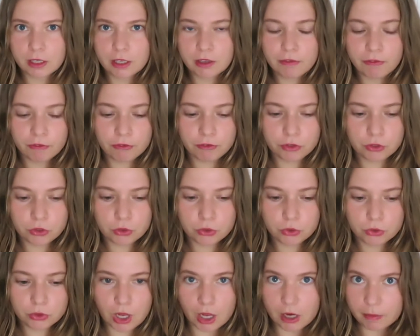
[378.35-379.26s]
If
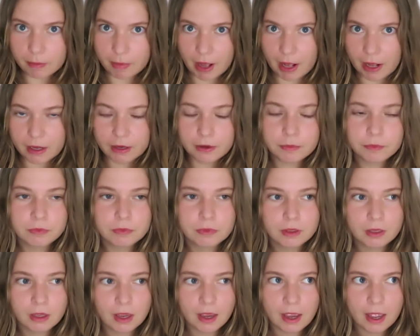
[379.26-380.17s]
you got a bag,
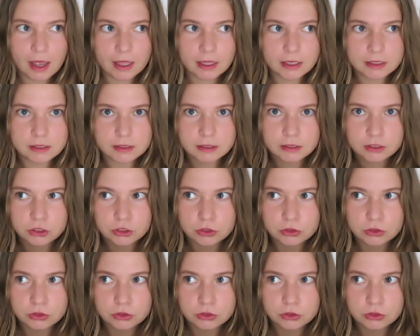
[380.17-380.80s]
and